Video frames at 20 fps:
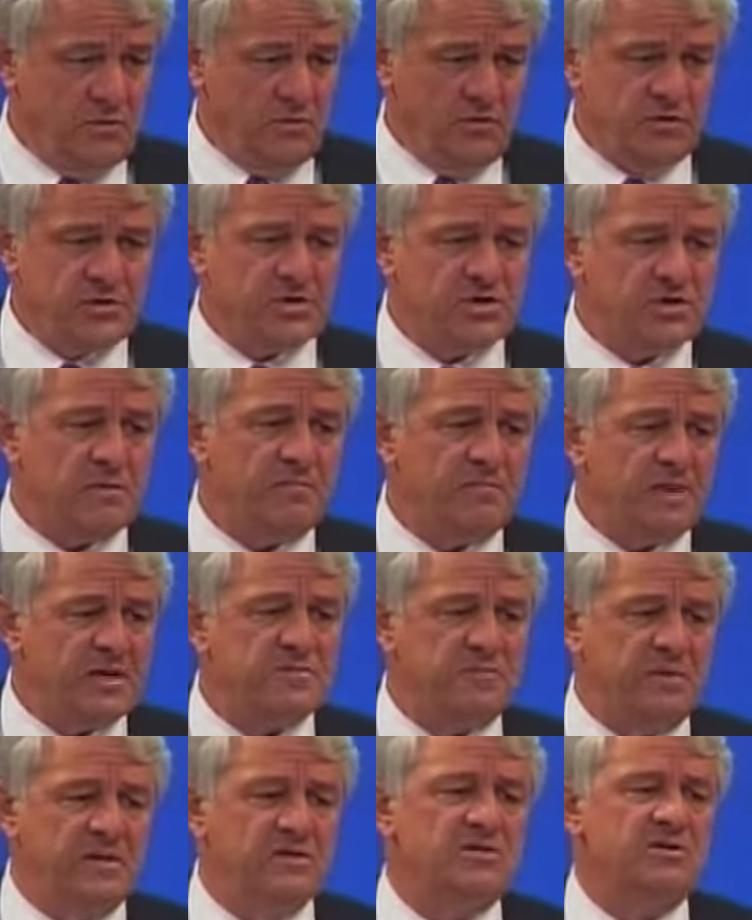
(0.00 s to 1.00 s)
This is the
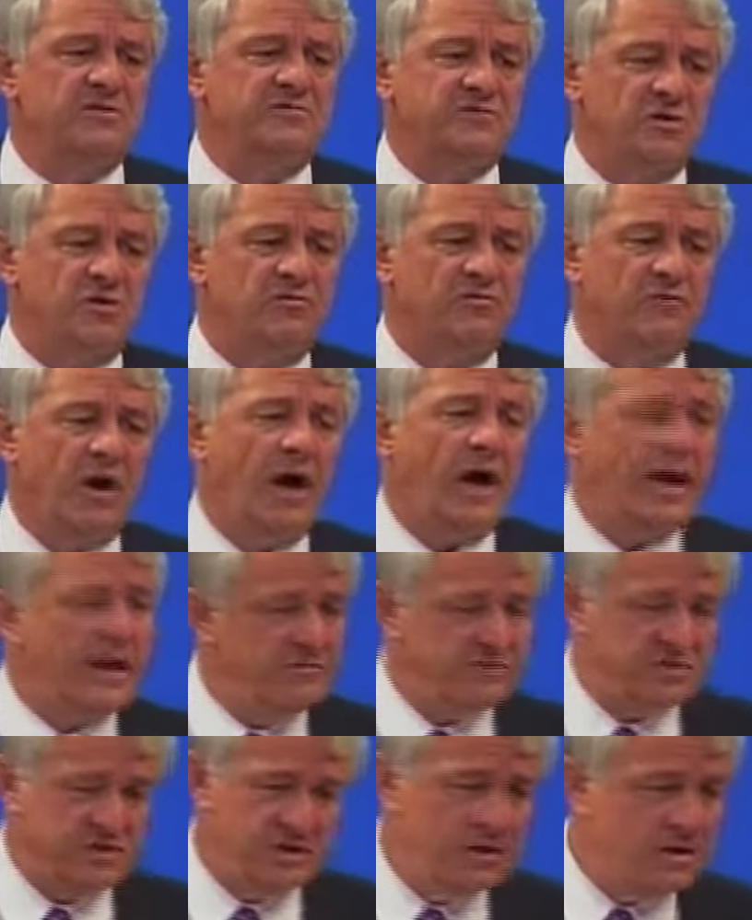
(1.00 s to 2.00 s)
best piece of software I
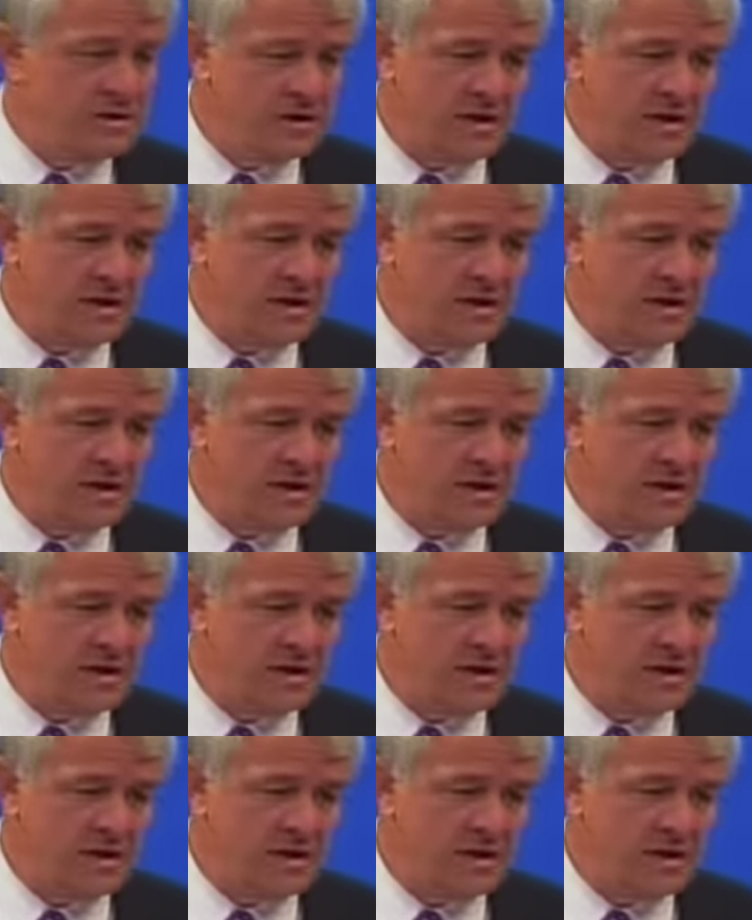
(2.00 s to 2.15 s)
have seen